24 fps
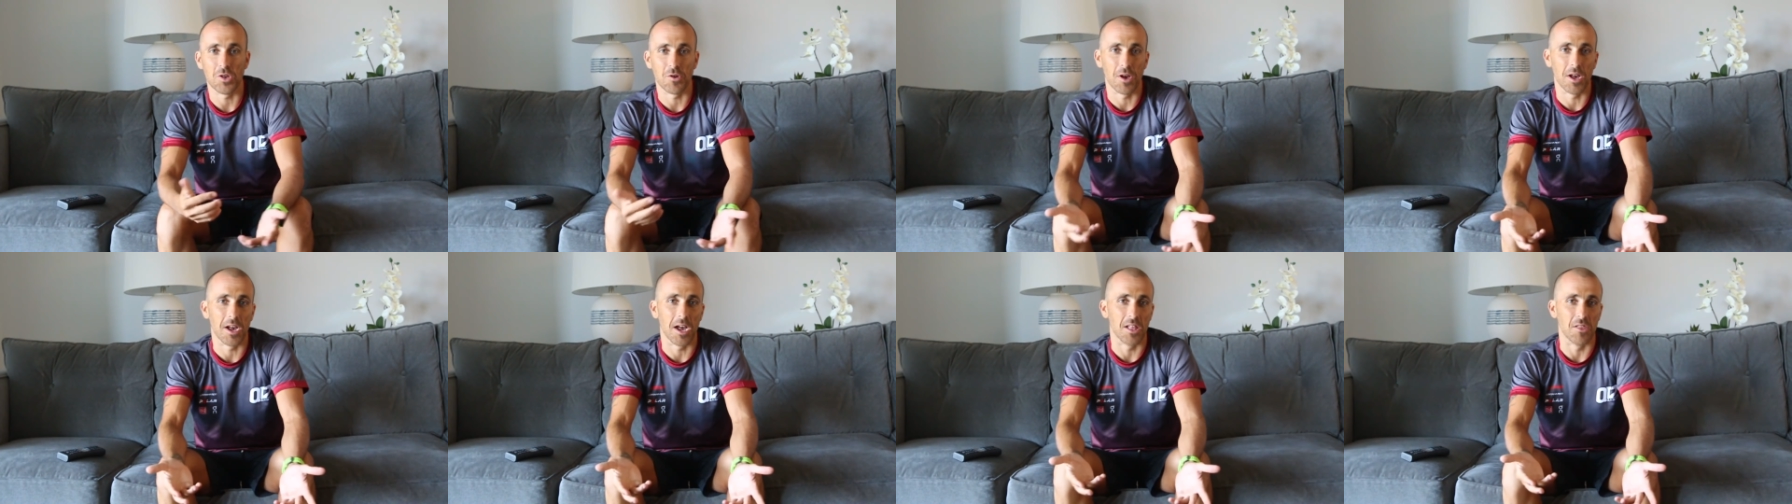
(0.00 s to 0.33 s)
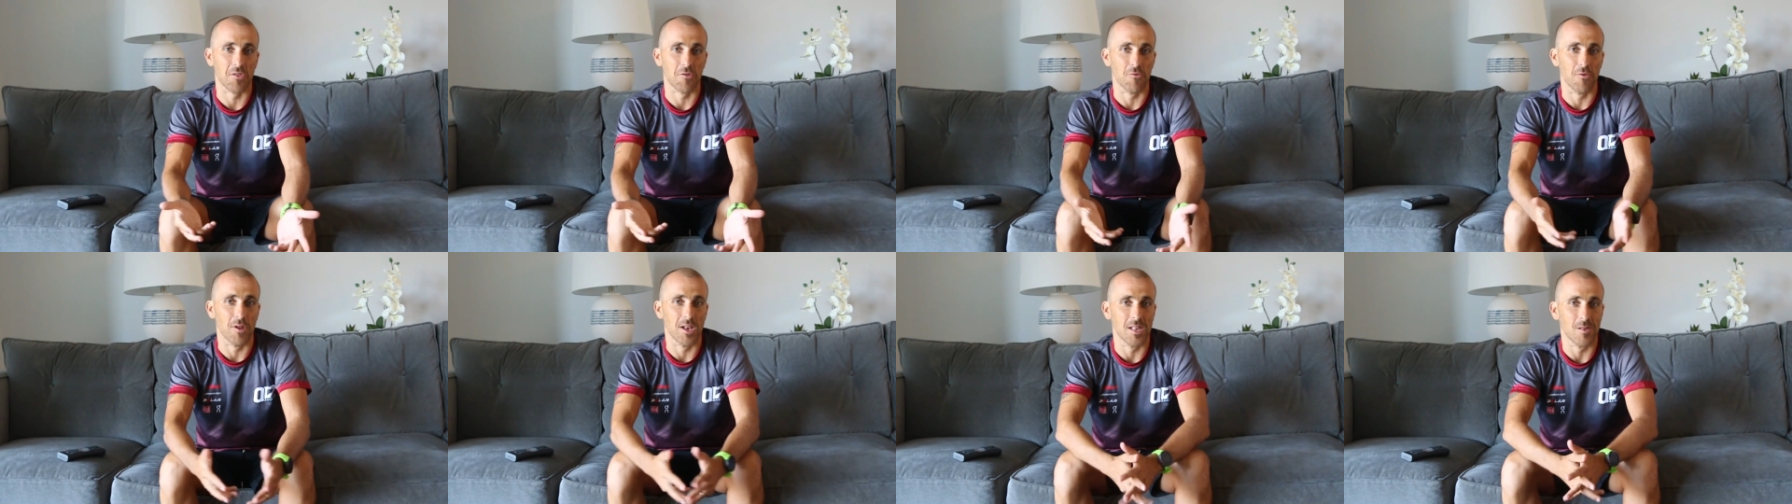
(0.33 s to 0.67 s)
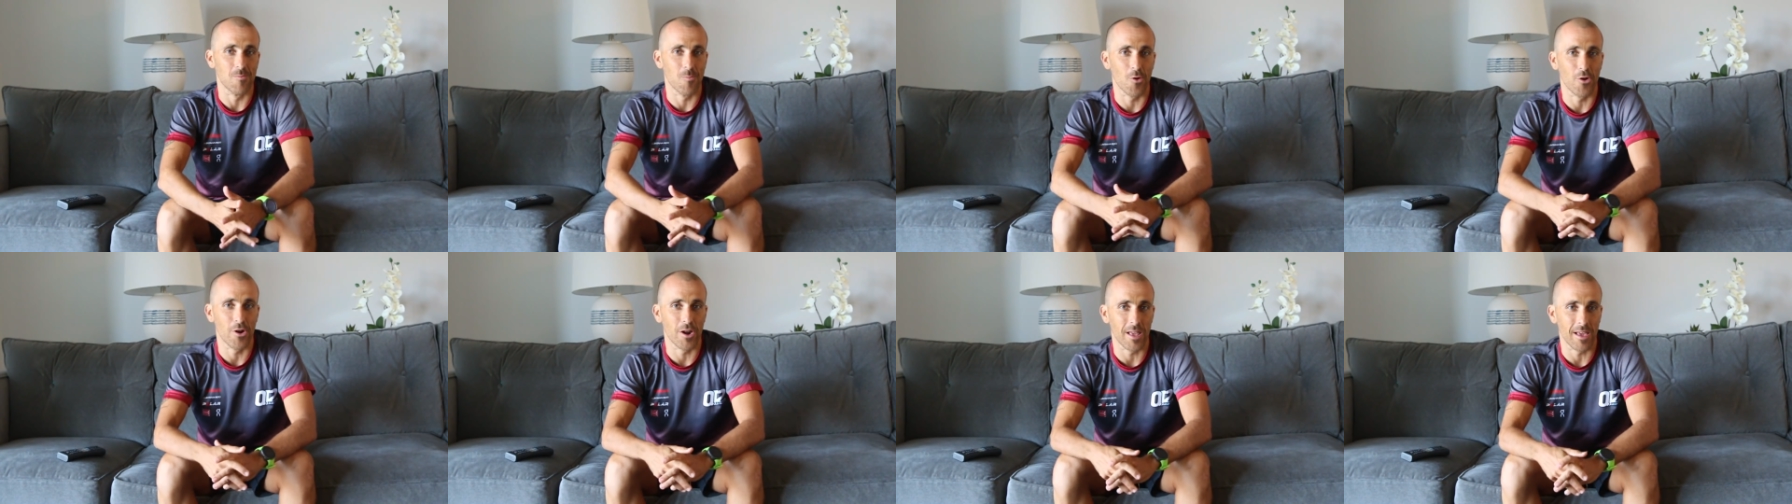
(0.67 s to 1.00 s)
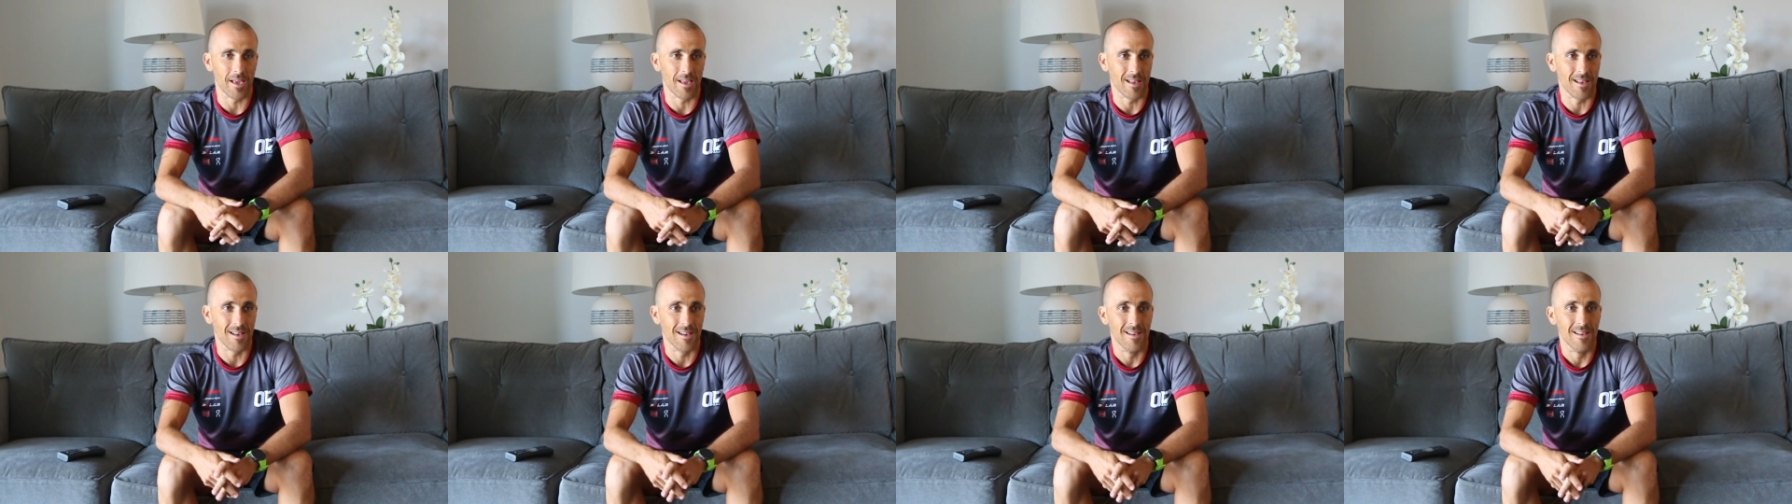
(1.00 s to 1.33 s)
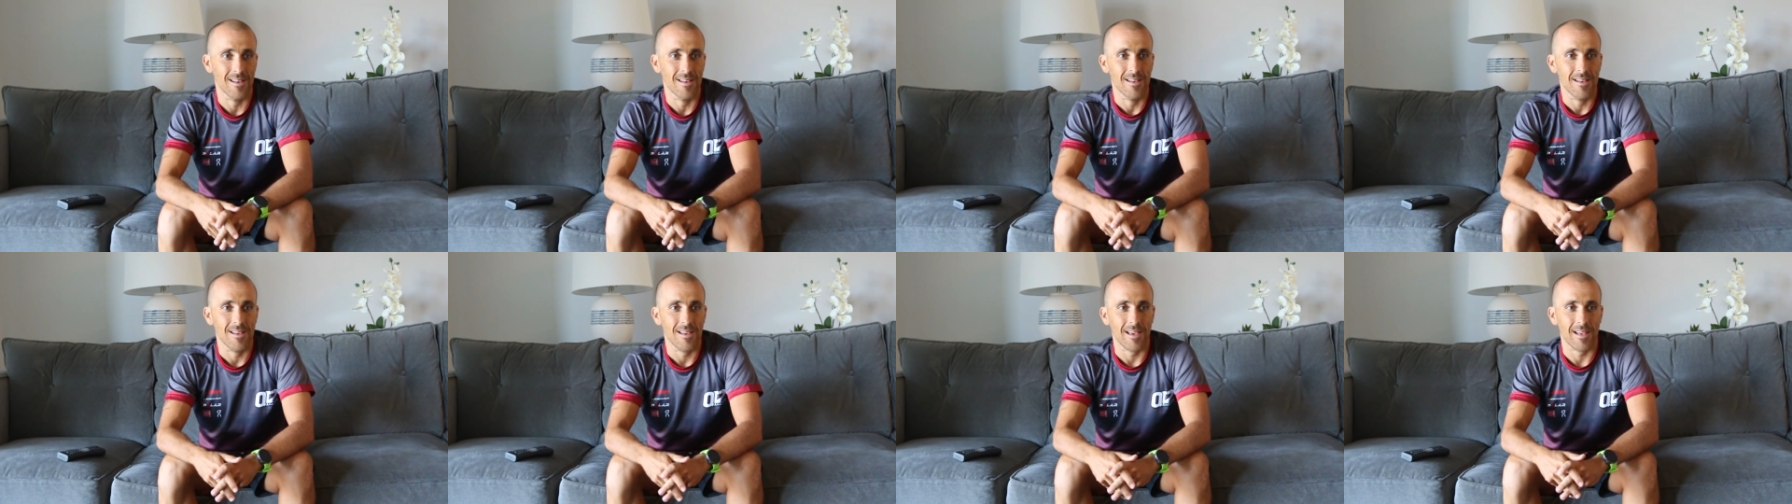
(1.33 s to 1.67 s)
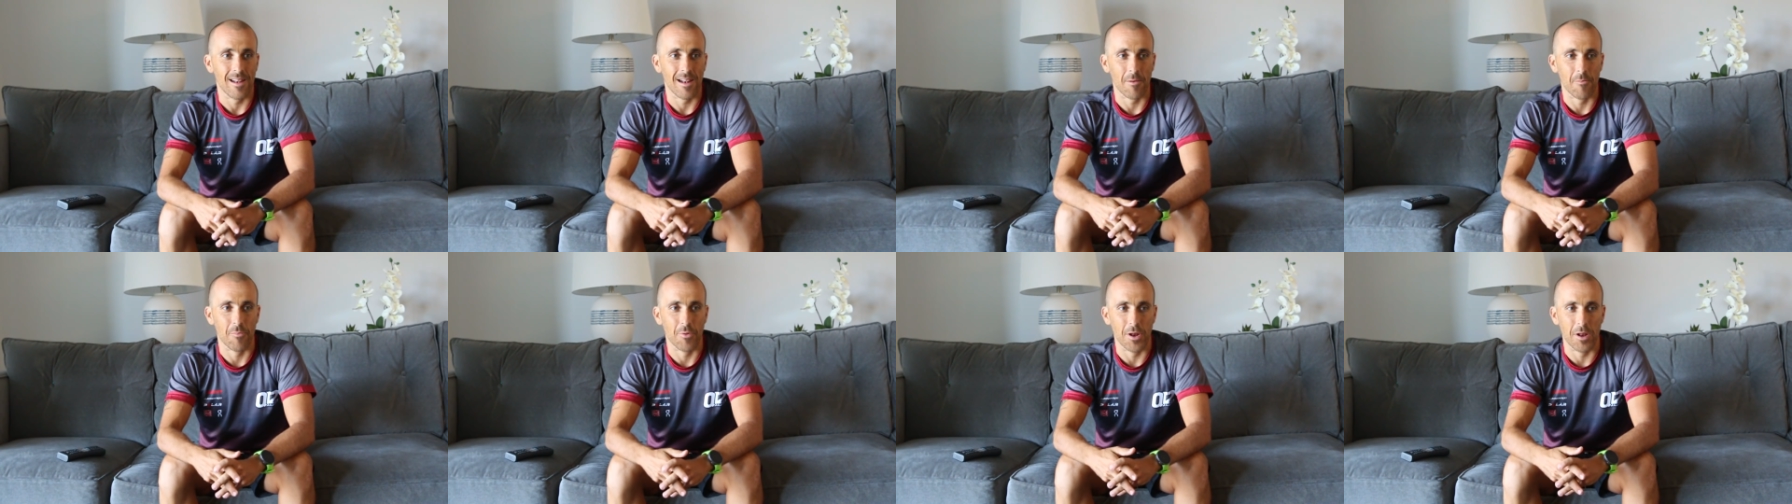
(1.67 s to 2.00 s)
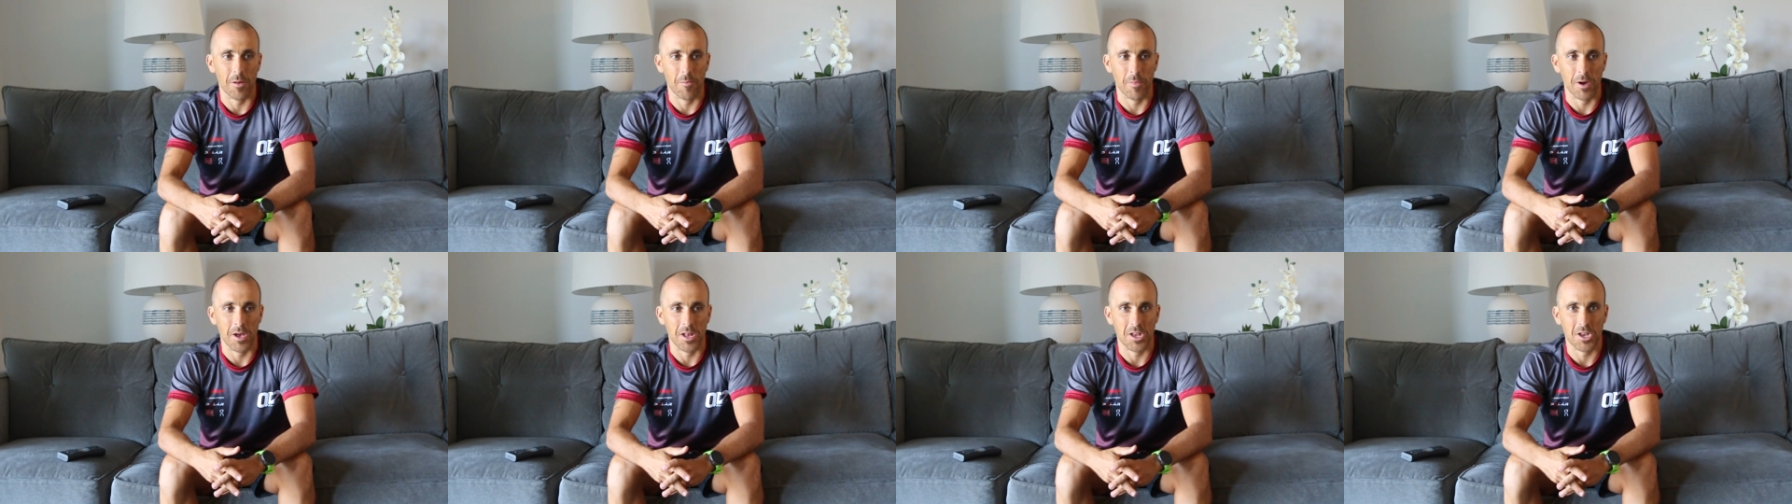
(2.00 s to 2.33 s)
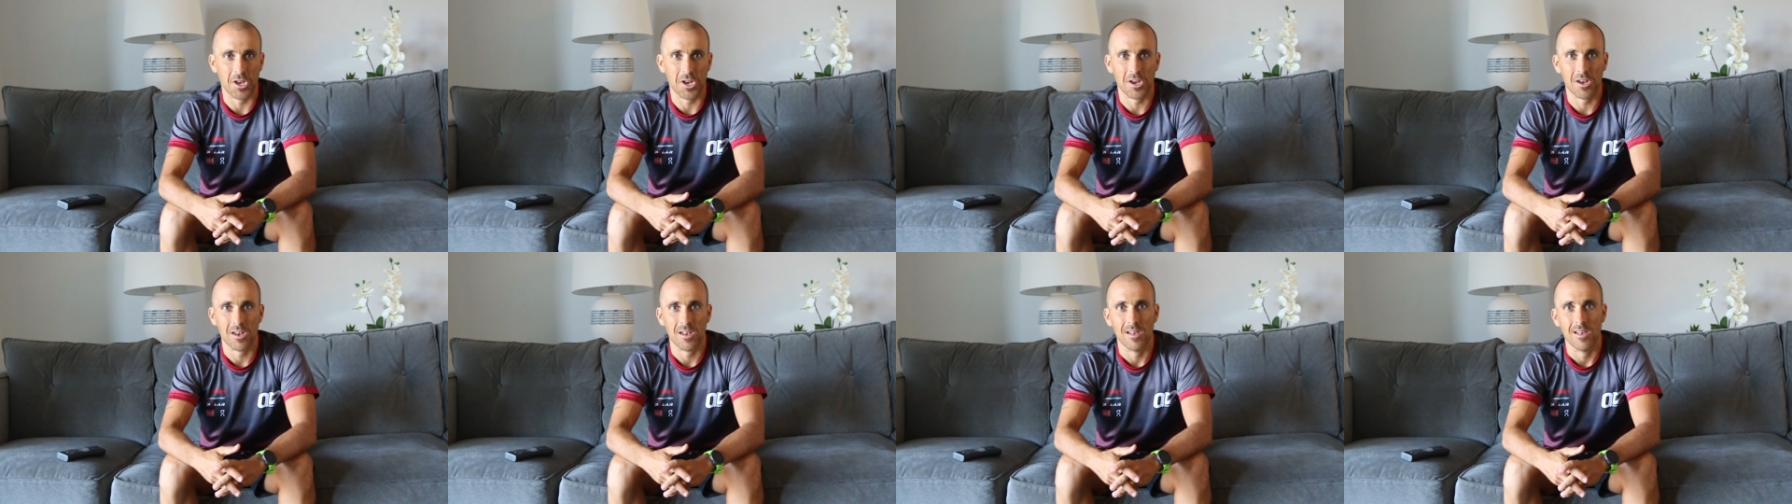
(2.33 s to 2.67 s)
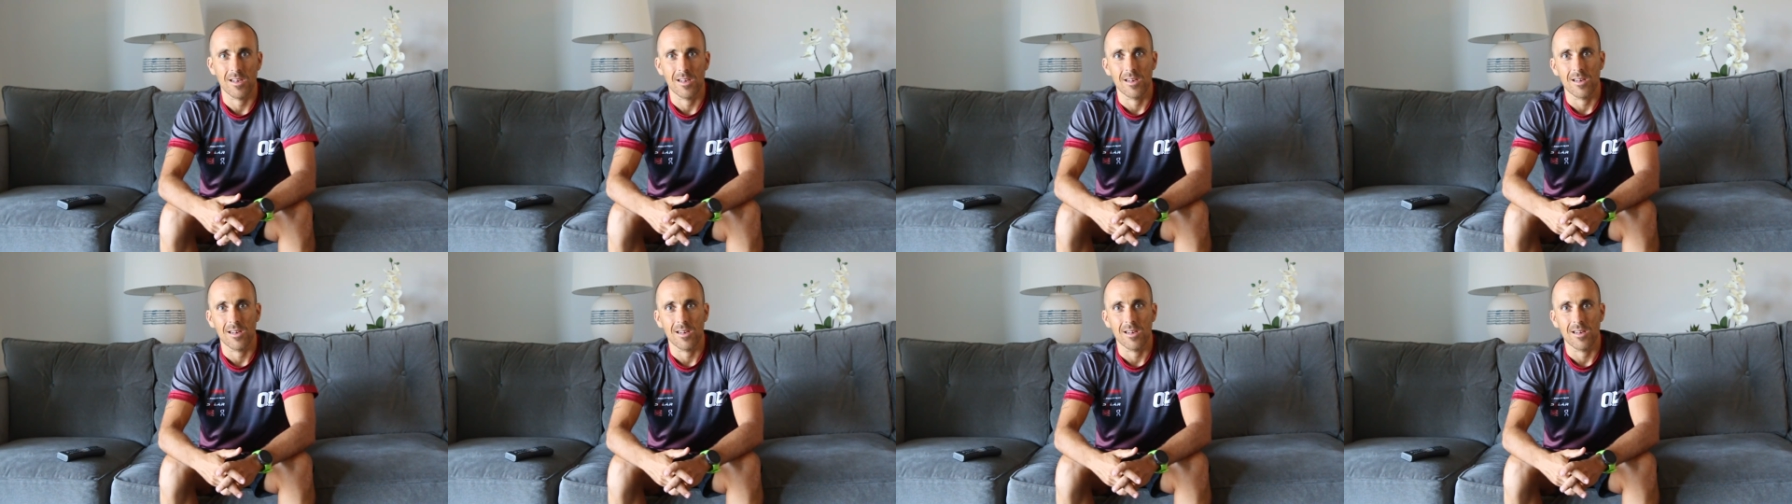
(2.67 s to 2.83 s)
so I got the race morning and I pretty much